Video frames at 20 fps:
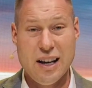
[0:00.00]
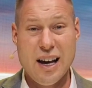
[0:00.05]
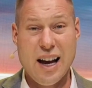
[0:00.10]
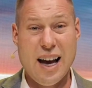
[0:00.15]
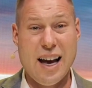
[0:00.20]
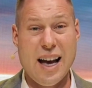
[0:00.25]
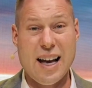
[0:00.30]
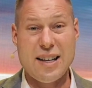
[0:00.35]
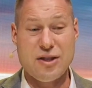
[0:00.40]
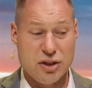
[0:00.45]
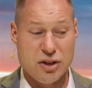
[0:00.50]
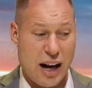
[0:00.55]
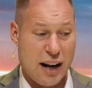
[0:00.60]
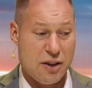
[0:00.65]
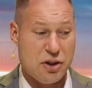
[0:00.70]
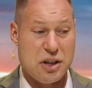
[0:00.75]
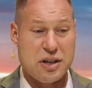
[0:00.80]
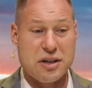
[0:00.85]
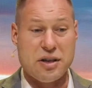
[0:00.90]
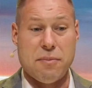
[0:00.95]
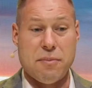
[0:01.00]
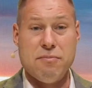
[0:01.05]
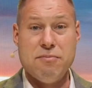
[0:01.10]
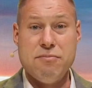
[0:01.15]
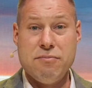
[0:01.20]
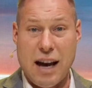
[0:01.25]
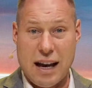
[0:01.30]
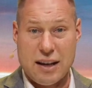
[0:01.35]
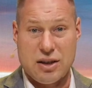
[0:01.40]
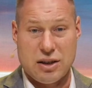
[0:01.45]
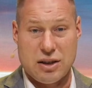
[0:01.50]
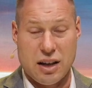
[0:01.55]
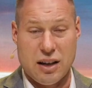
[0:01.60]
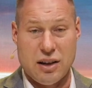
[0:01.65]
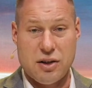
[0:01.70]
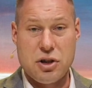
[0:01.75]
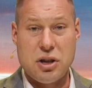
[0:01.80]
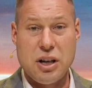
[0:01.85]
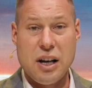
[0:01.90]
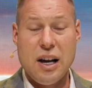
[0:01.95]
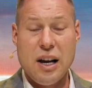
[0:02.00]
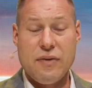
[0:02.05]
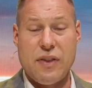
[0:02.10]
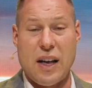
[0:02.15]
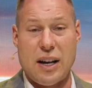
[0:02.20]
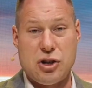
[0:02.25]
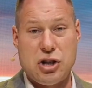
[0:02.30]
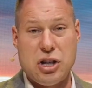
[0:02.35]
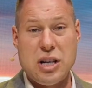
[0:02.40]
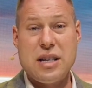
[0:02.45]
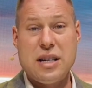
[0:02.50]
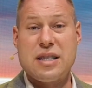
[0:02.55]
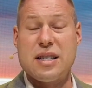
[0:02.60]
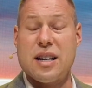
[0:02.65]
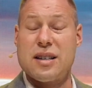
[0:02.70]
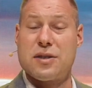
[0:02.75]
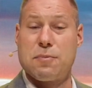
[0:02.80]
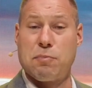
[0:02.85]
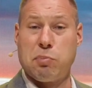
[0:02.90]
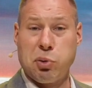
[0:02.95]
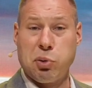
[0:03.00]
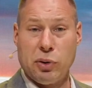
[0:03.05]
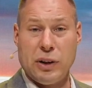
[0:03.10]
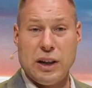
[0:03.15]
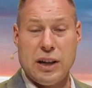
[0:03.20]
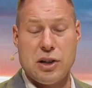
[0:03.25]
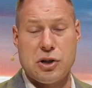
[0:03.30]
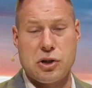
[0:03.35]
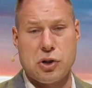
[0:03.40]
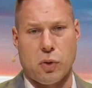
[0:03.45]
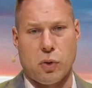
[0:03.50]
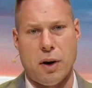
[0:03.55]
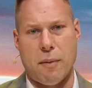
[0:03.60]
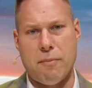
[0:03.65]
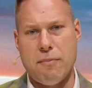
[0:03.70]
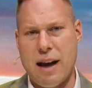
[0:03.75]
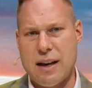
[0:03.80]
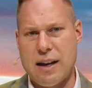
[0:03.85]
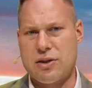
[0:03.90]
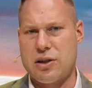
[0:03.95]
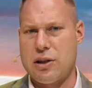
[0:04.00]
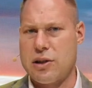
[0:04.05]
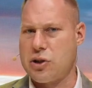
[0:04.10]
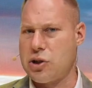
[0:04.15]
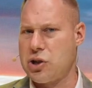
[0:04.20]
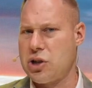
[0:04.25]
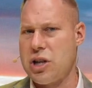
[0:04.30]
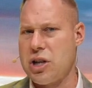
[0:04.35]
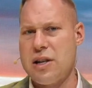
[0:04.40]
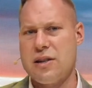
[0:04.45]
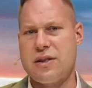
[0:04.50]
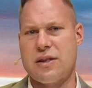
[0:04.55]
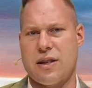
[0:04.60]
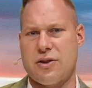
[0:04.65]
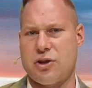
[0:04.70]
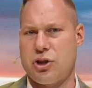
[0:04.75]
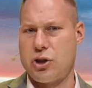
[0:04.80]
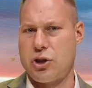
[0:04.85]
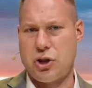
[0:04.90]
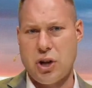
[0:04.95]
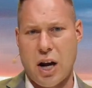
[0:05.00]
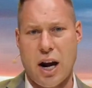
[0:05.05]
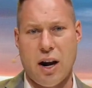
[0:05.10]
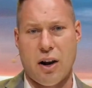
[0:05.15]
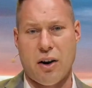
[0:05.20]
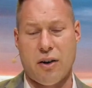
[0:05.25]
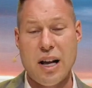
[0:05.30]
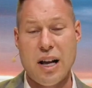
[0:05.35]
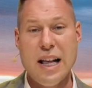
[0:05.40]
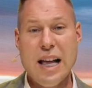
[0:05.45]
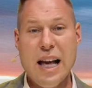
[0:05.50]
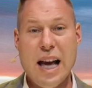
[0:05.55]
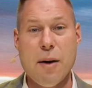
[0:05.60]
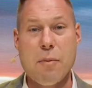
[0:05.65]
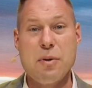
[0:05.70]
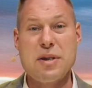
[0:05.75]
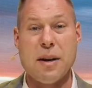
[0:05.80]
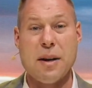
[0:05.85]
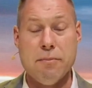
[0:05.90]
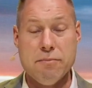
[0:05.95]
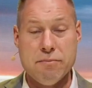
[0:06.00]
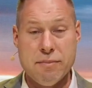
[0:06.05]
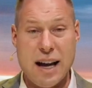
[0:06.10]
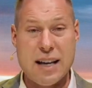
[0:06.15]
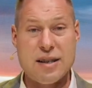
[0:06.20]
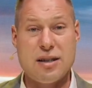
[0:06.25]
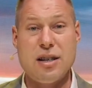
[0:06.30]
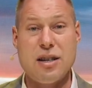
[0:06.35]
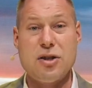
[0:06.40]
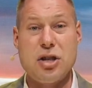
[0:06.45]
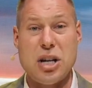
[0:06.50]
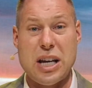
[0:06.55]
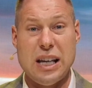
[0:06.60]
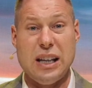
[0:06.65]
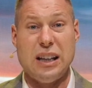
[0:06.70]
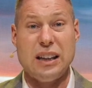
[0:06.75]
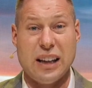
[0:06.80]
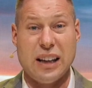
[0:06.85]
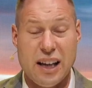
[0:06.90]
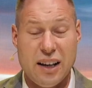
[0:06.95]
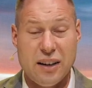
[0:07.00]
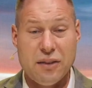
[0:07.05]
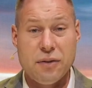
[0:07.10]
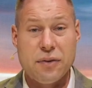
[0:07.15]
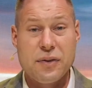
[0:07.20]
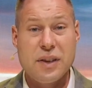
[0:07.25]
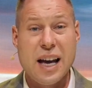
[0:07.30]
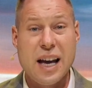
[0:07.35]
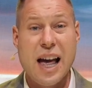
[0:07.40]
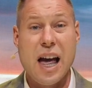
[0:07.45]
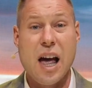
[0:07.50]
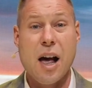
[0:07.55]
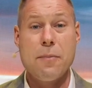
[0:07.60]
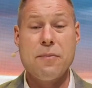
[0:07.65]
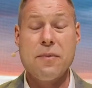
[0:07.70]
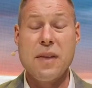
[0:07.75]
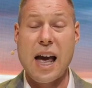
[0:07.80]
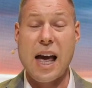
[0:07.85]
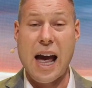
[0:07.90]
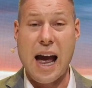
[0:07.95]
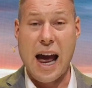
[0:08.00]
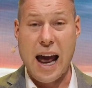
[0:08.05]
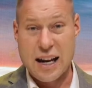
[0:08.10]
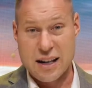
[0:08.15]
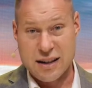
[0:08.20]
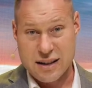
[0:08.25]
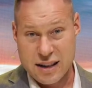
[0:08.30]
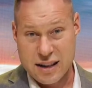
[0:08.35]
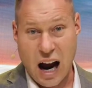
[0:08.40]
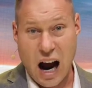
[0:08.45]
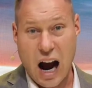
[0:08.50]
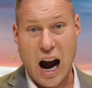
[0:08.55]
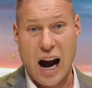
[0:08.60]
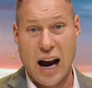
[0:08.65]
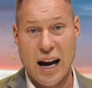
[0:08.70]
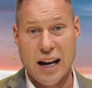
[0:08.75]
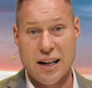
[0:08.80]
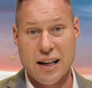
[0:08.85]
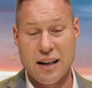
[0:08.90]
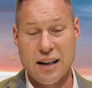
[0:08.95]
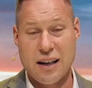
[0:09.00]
It's not just a message that Jesus preached or a message Jesus shared. It was a message he lived and died.